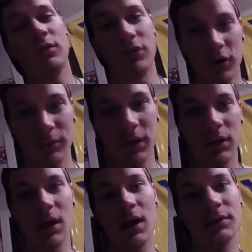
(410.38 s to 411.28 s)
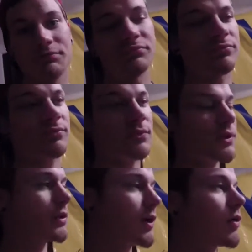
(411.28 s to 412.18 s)
Follow me on that.
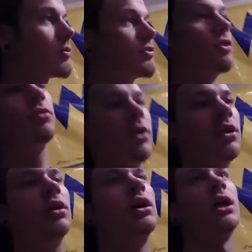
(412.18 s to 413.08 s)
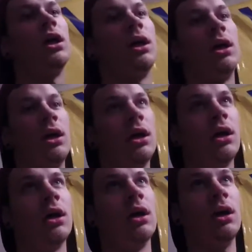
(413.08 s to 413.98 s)
Know what I'm doing.
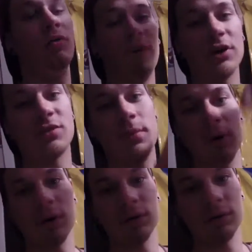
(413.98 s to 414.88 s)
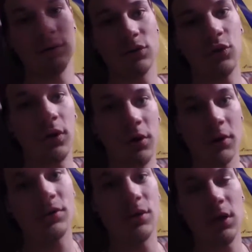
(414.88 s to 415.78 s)
Facebook, Twitter,
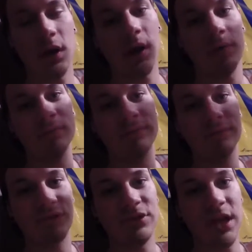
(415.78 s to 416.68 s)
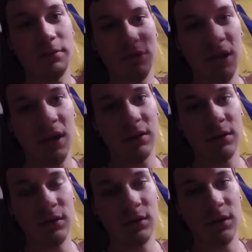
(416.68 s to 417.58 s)
Instagram, Snapchat,
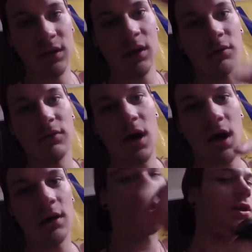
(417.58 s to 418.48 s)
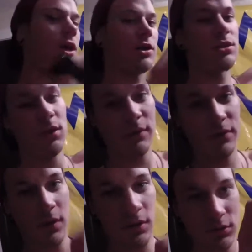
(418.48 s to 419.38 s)
Vine, all that good stuff.
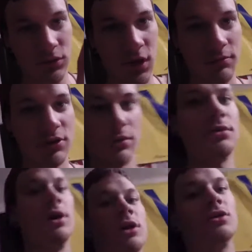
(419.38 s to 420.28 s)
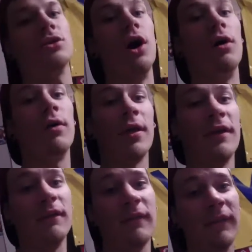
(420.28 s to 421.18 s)
The description. So,
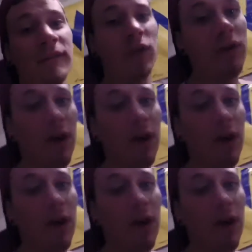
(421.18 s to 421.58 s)
you